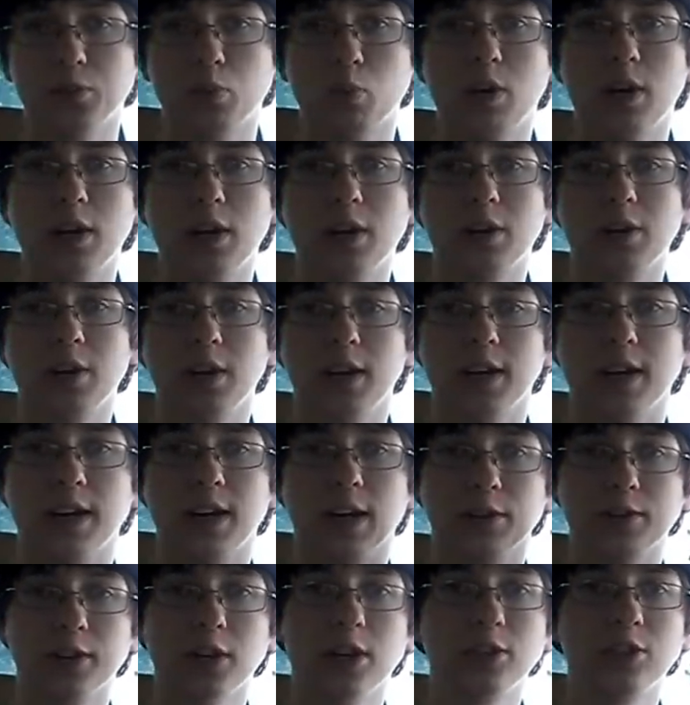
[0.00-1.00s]
as well.
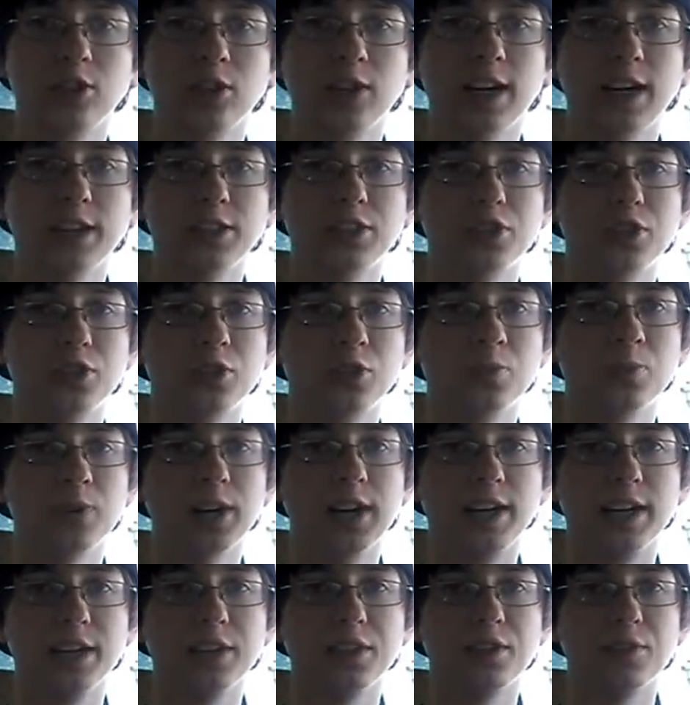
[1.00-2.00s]
I'll talk to you guys soon
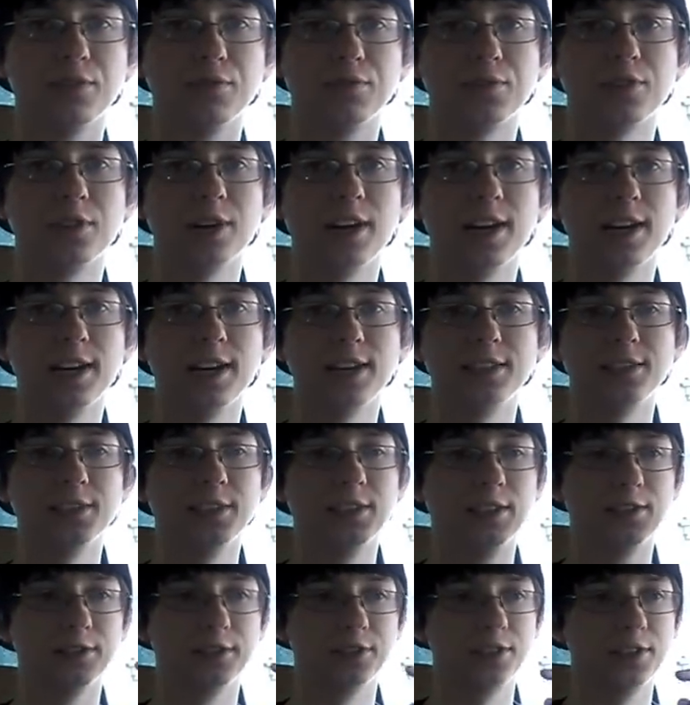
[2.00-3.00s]
when I get to Fry's,
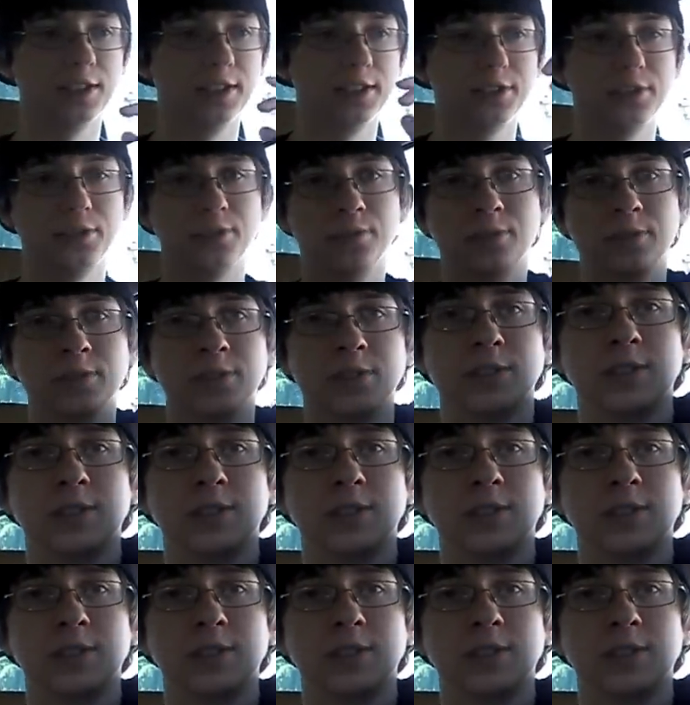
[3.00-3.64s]
and I'll see you guys soon.